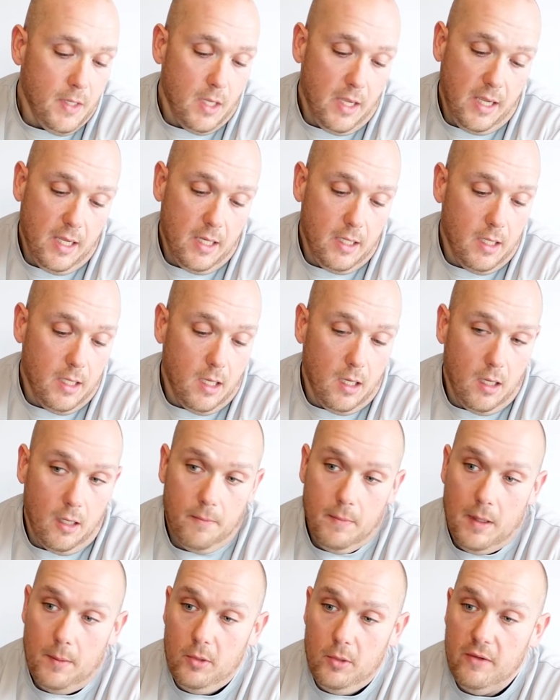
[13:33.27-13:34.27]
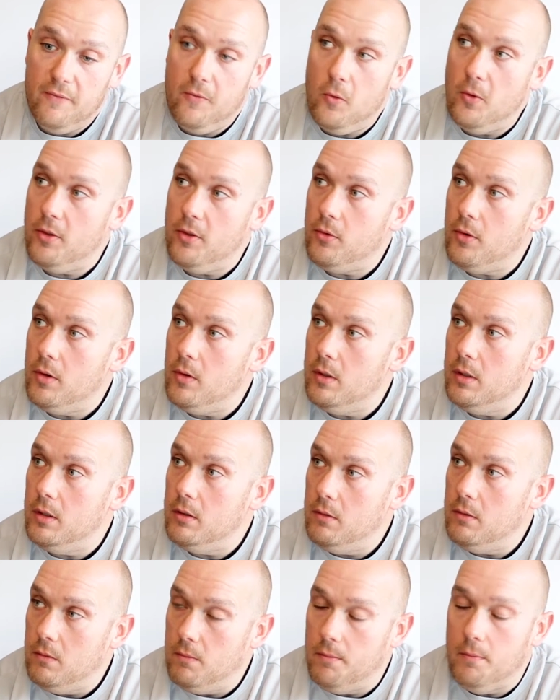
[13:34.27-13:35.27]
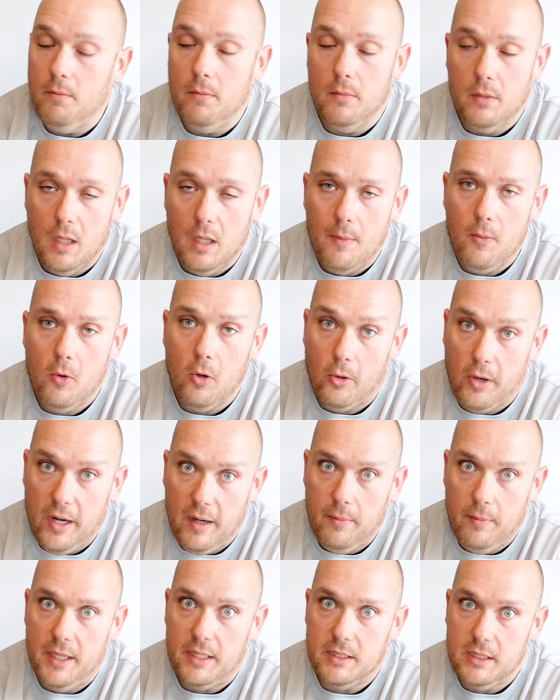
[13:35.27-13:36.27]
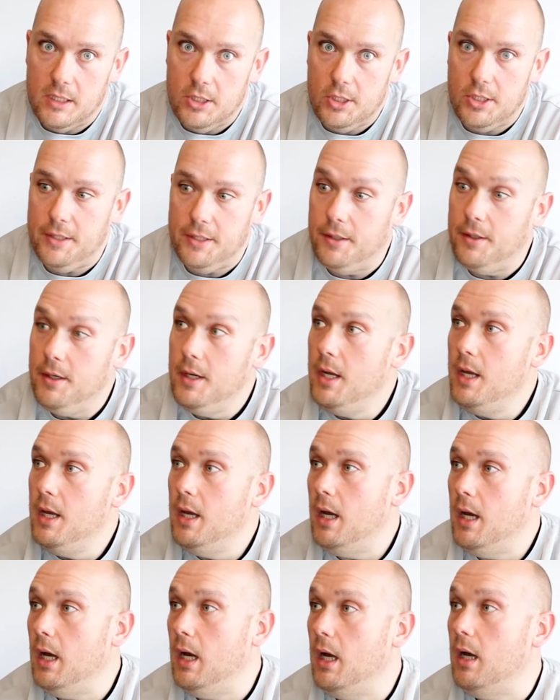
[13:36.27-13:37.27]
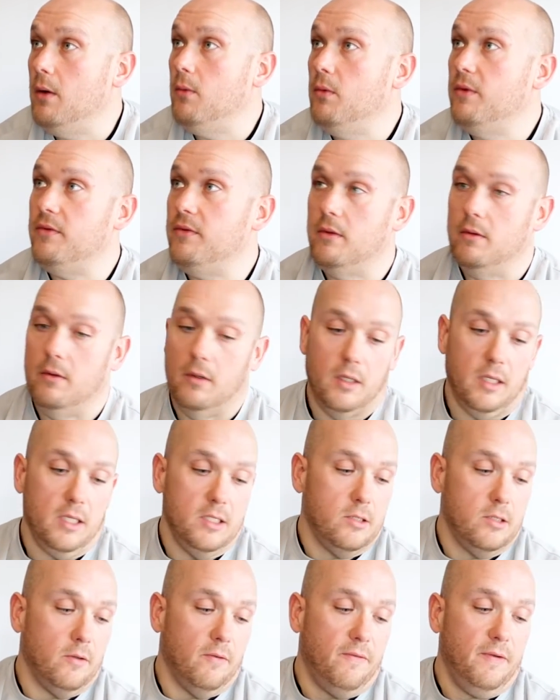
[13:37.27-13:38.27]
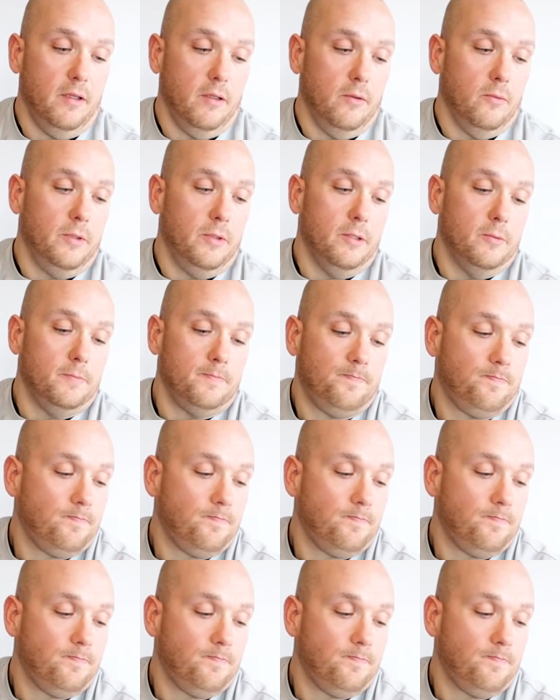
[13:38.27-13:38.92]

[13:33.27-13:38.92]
And I'm looking forward to throwing a lot more crankbaits this year with the Kistler Feeling Reel.